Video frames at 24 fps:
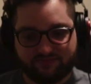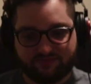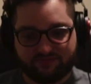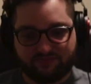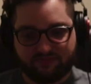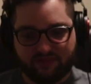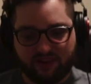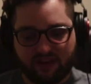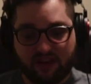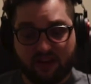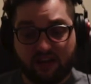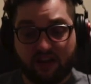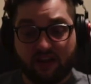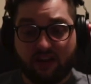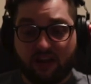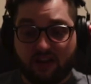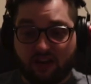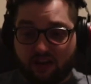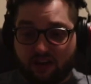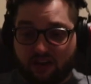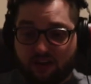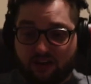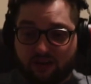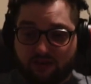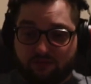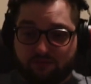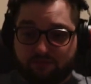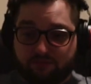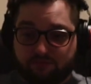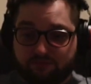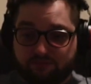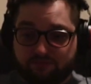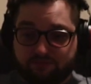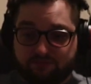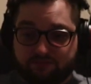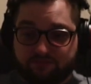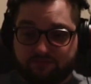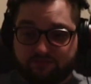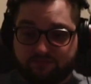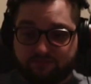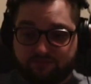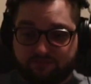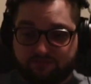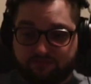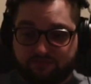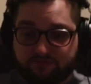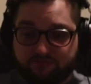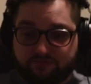your ass," and it's like, all right,
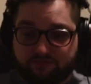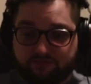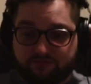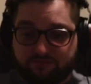dude,